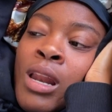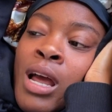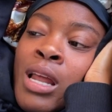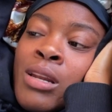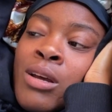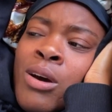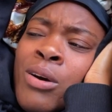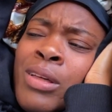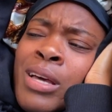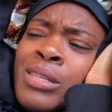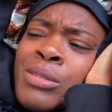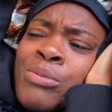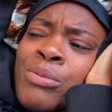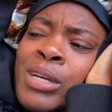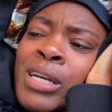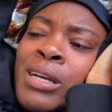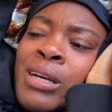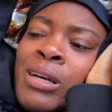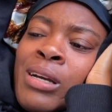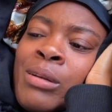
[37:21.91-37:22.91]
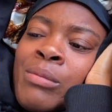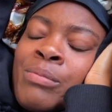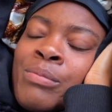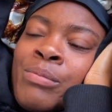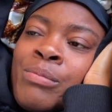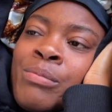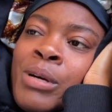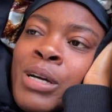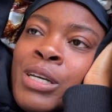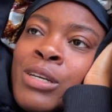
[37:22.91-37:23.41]
And I know that's weird,
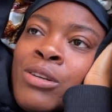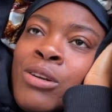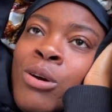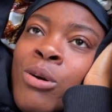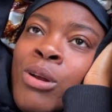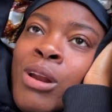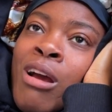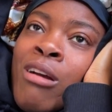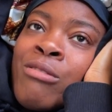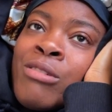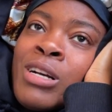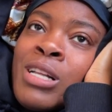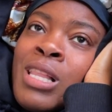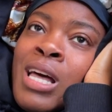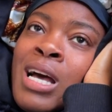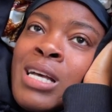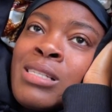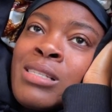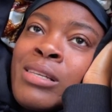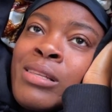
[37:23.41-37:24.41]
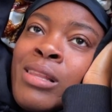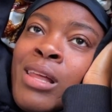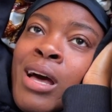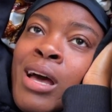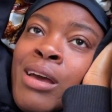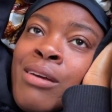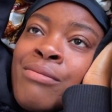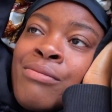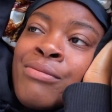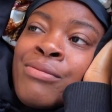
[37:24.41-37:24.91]
but you know what I realized in
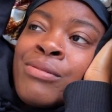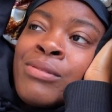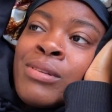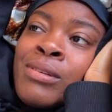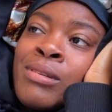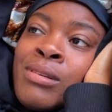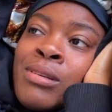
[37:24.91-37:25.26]
life?